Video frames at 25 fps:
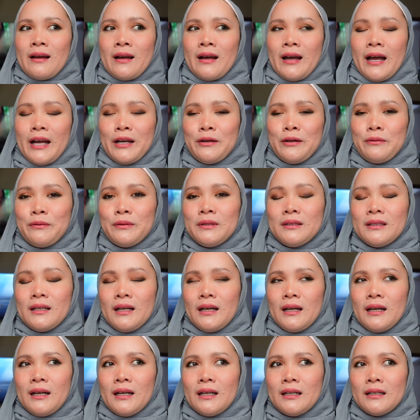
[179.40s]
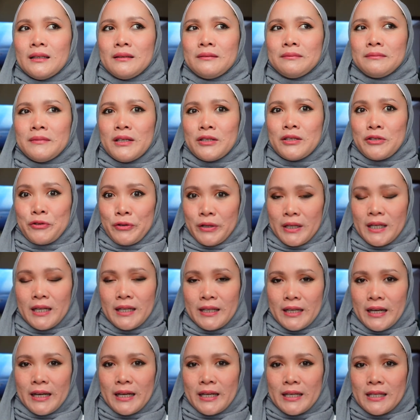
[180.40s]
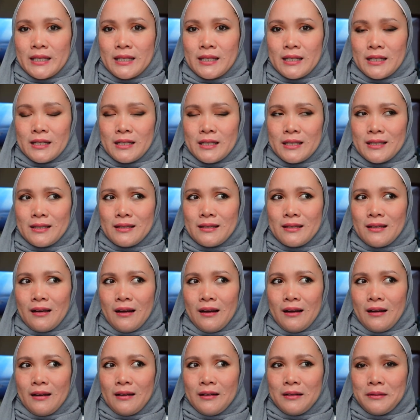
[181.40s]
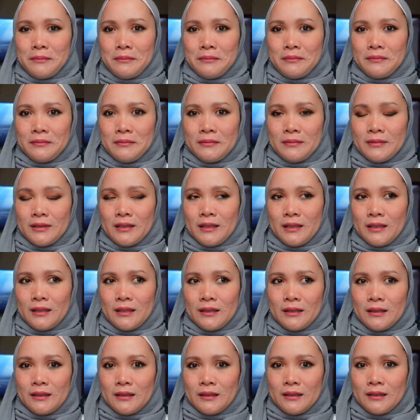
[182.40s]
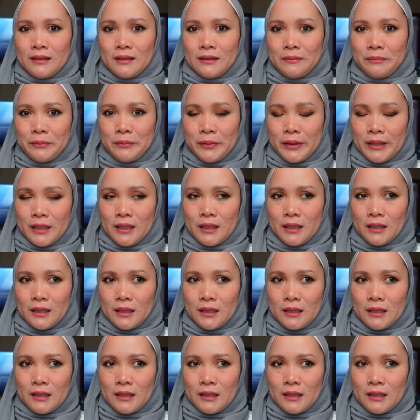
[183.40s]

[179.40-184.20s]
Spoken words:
I don't want, it's really nice. It's the product